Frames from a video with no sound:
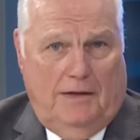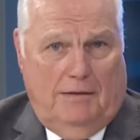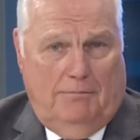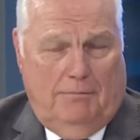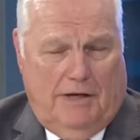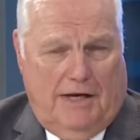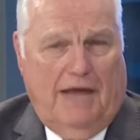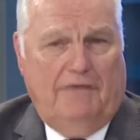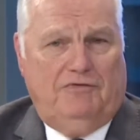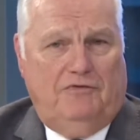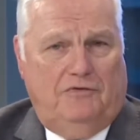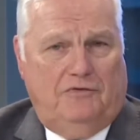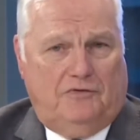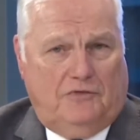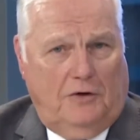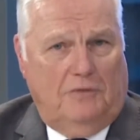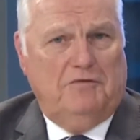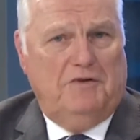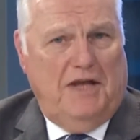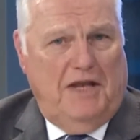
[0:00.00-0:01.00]
But I've
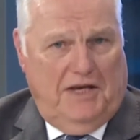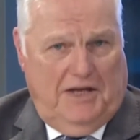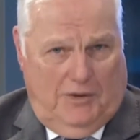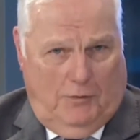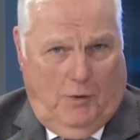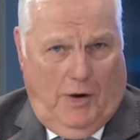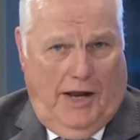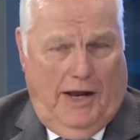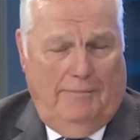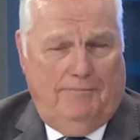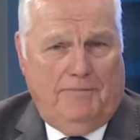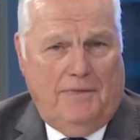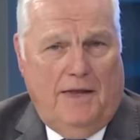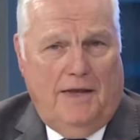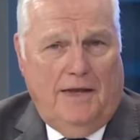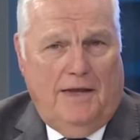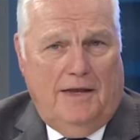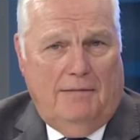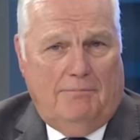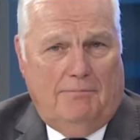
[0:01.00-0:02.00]
served anyway.
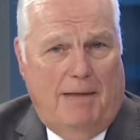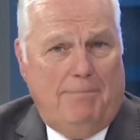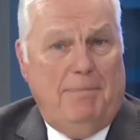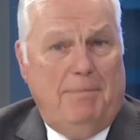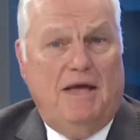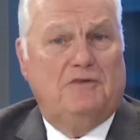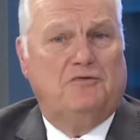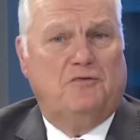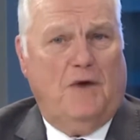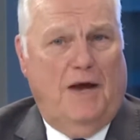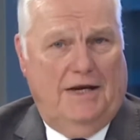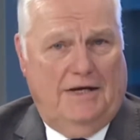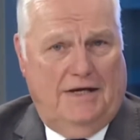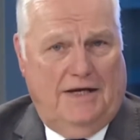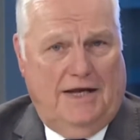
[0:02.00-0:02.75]
My best friend